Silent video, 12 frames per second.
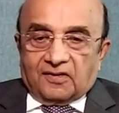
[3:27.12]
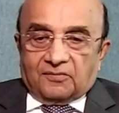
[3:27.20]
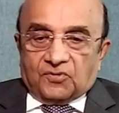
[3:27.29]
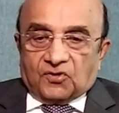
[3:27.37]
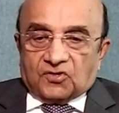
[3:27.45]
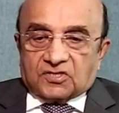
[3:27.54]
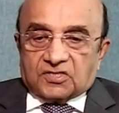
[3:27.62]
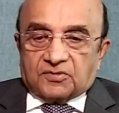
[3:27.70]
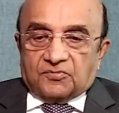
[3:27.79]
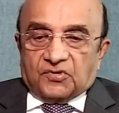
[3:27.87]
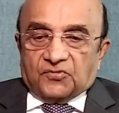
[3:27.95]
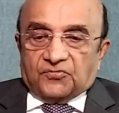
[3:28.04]
because
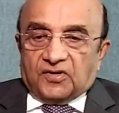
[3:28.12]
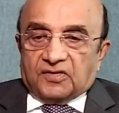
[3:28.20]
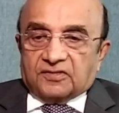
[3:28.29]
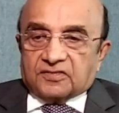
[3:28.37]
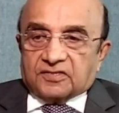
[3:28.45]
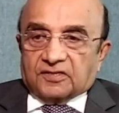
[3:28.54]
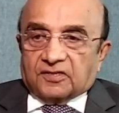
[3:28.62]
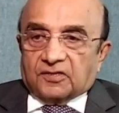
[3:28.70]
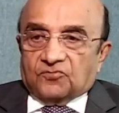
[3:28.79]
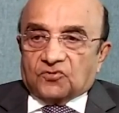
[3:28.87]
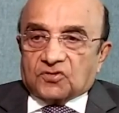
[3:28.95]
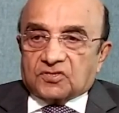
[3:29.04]
my father's income
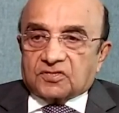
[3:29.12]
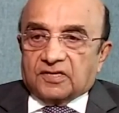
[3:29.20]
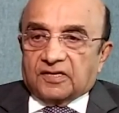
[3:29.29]
was,